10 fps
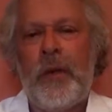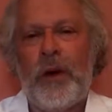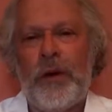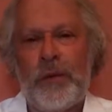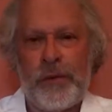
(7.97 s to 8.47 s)
I
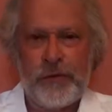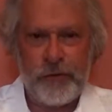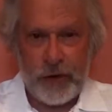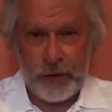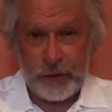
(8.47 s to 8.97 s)
wanted to
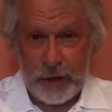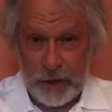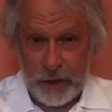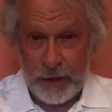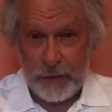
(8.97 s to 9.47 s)
present
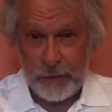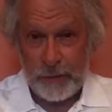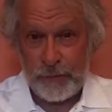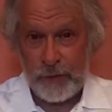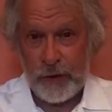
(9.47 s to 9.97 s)
a
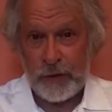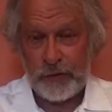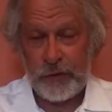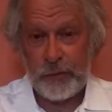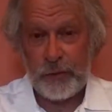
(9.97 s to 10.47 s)
very
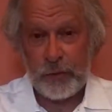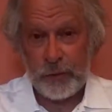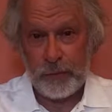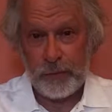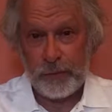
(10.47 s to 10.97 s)

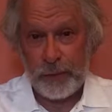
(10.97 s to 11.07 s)
simple,